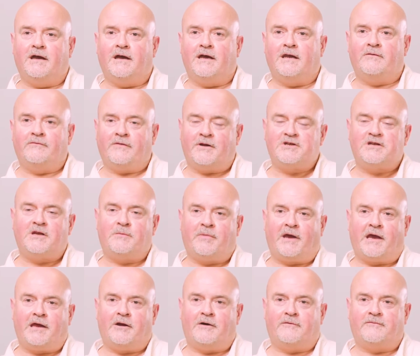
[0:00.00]
and it eventually
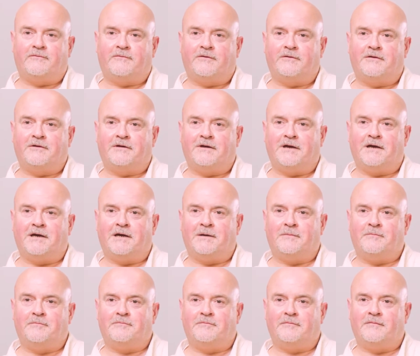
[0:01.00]
paid off
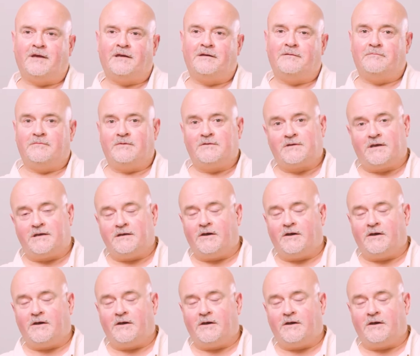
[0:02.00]
in, say,